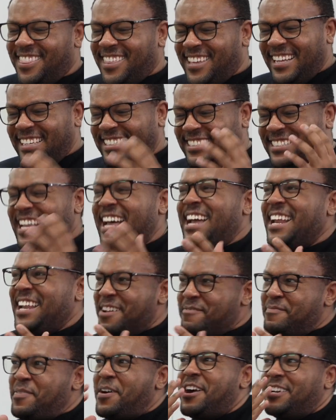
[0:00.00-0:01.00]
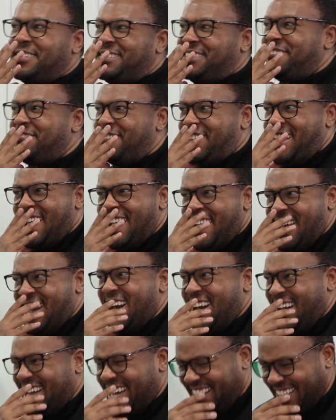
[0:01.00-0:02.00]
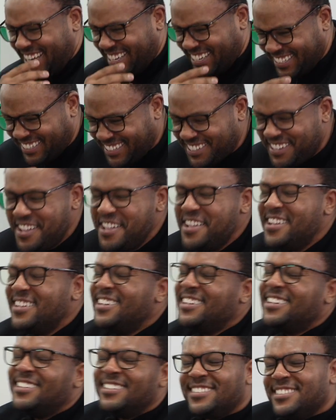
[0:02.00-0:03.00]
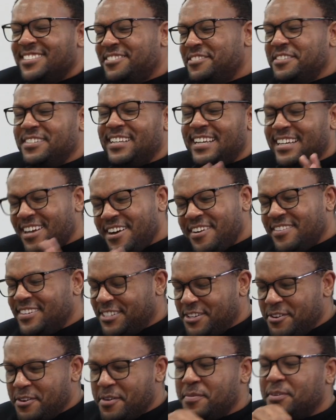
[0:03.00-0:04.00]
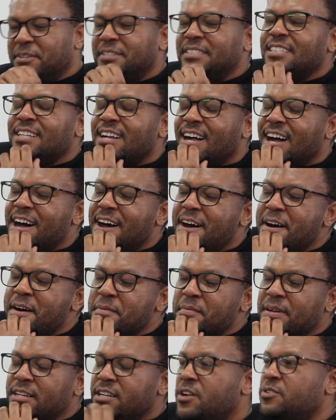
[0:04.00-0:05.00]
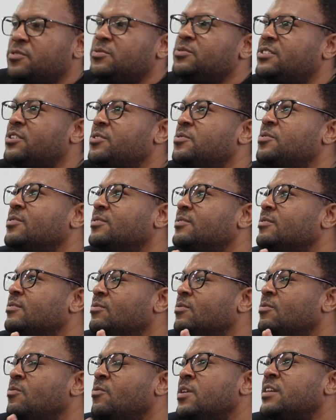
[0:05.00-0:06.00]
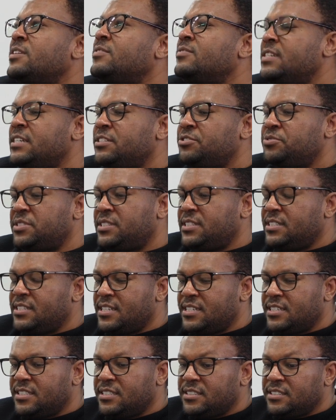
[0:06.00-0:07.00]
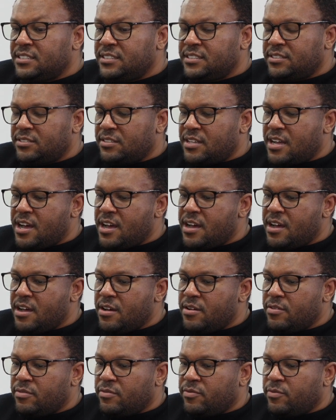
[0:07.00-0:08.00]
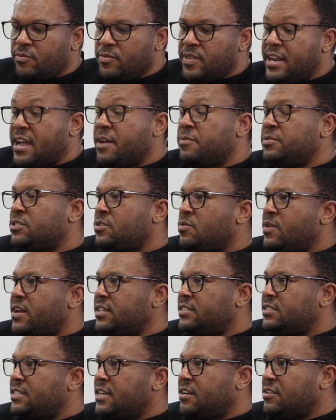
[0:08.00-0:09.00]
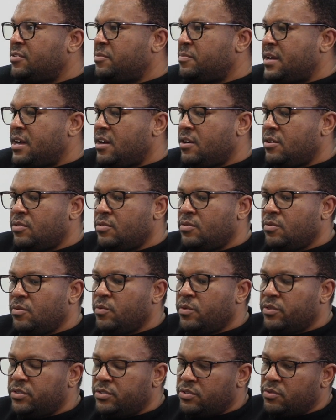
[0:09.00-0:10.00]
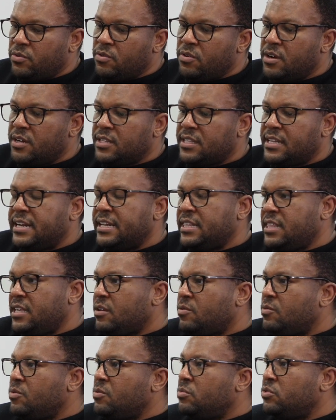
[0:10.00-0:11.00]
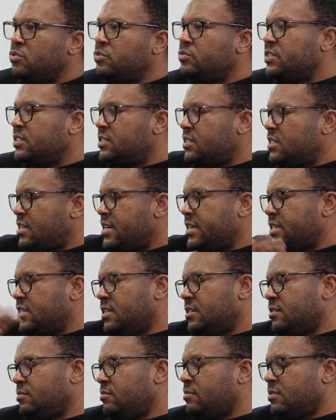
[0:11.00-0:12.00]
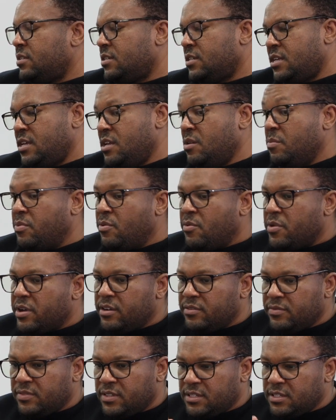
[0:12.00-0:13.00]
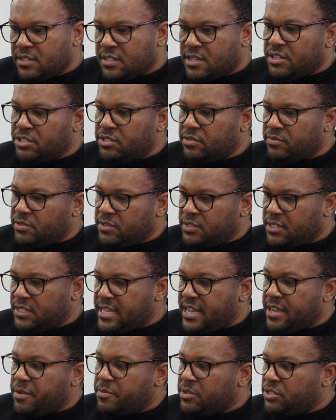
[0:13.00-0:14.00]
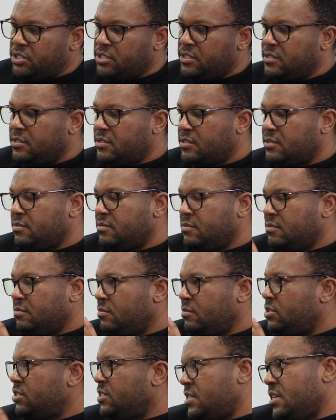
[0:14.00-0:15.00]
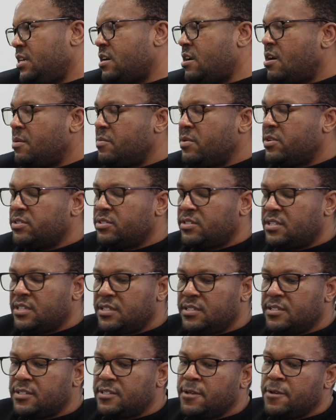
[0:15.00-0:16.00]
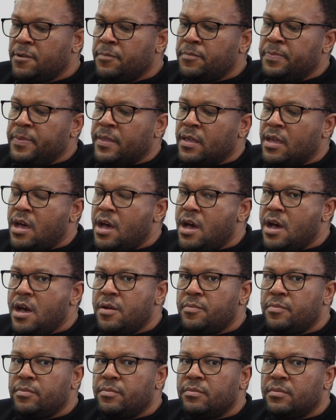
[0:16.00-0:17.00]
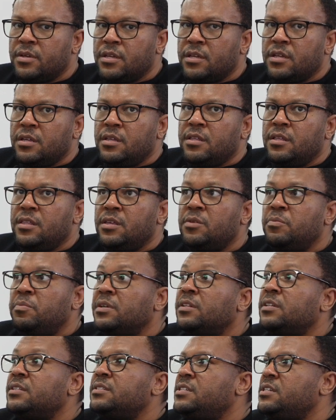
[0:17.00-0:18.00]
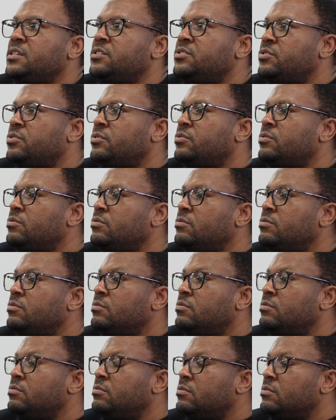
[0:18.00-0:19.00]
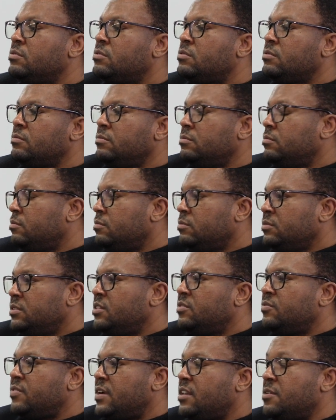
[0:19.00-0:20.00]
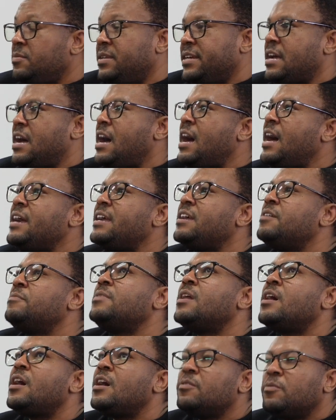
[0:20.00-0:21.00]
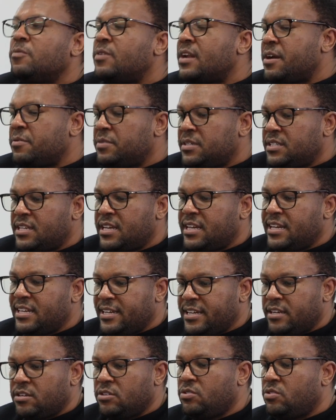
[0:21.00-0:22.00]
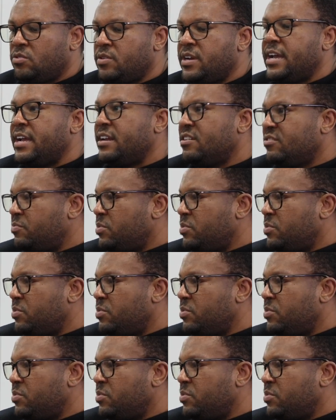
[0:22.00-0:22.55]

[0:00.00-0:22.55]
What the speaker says: exciting parts of AI. Because we were like, oh, it's horrible. No, so one of the interesting things that I was quite excited about with Sora, that I think will move into like the key point of the discussion for today, which is e-commerce, is the ability to develop. Like, I am not what I would say like a creative